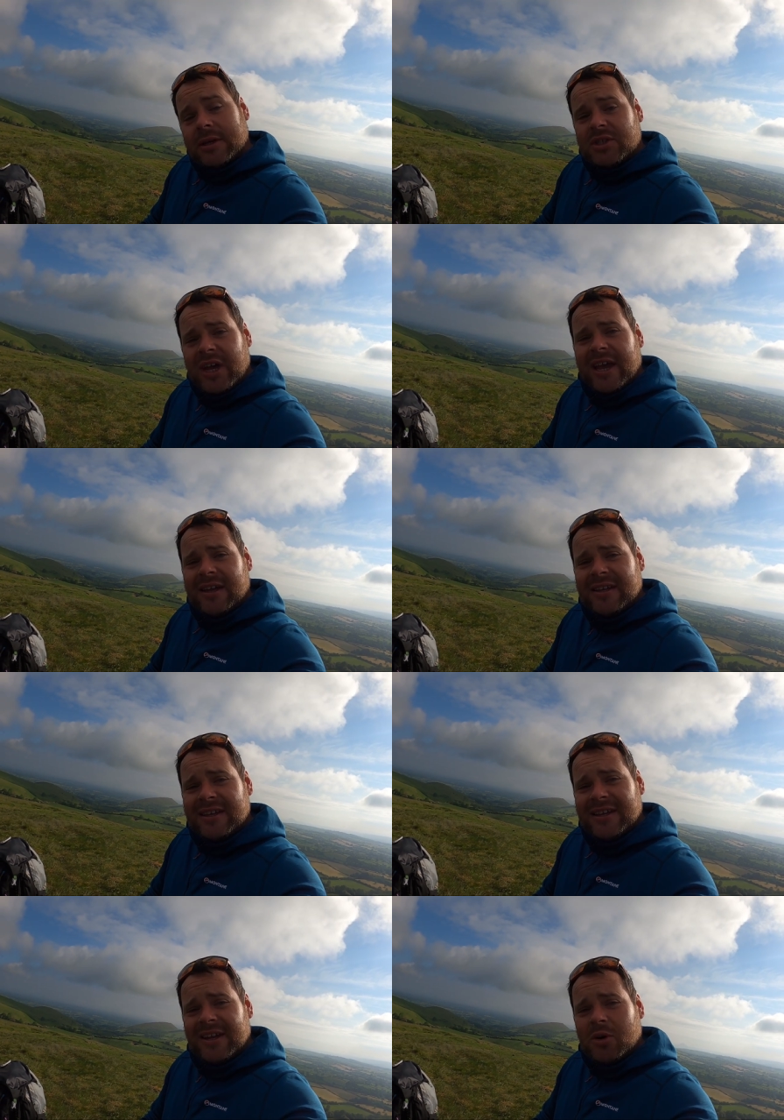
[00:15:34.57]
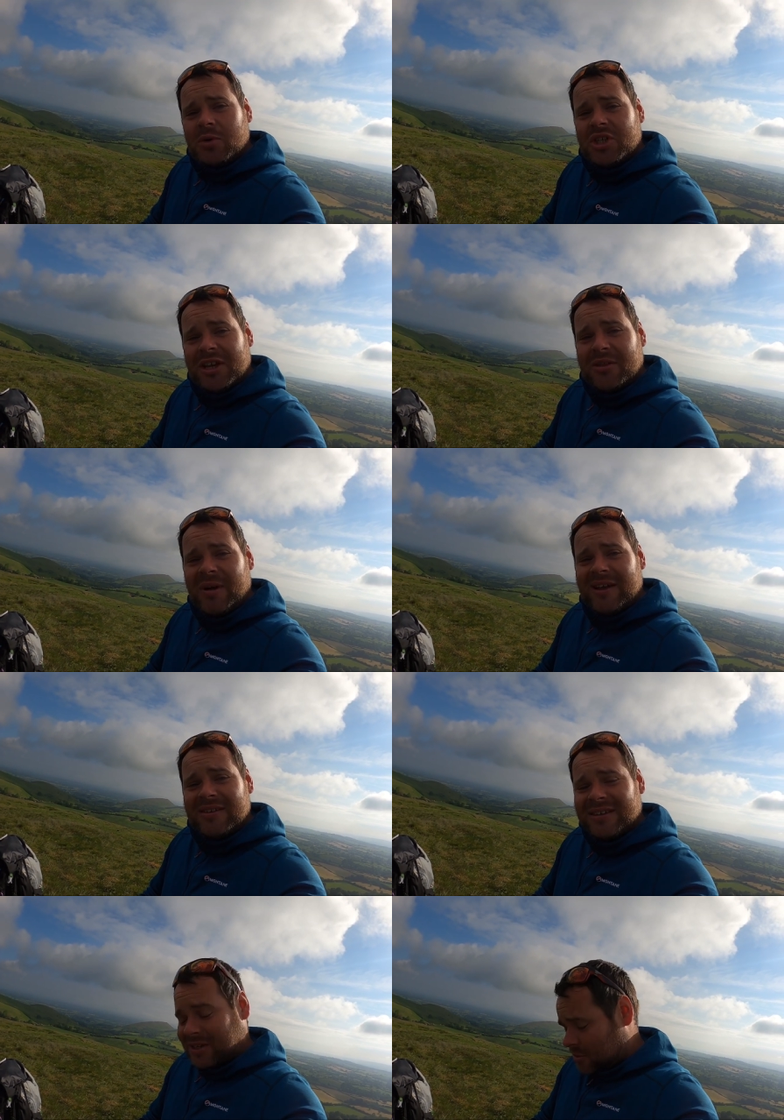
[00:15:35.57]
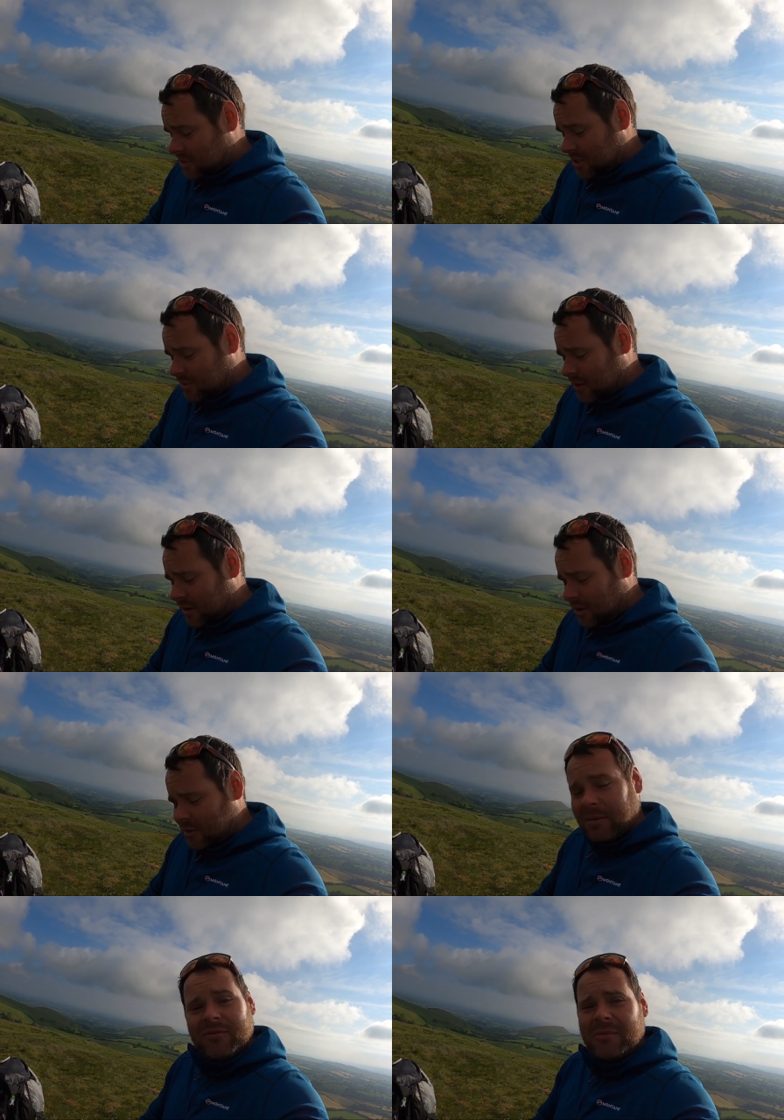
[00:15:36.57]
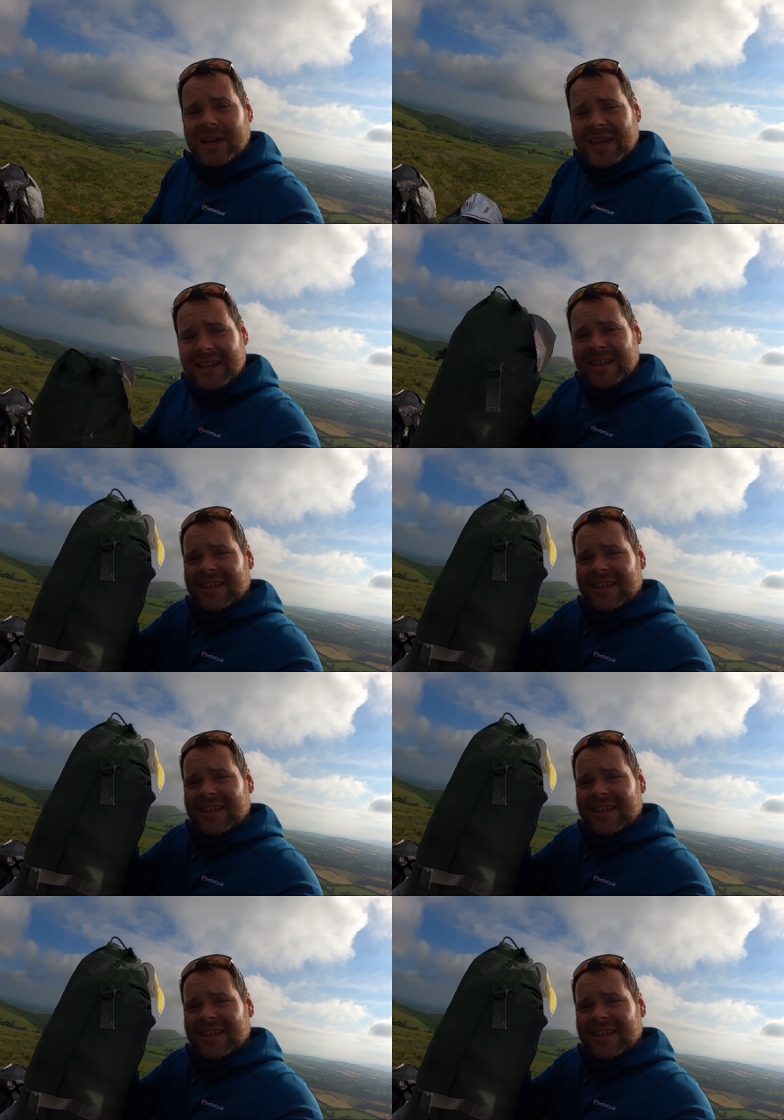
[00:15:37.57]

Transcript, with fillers: so yeah go and check them out and go and see what they're like but for me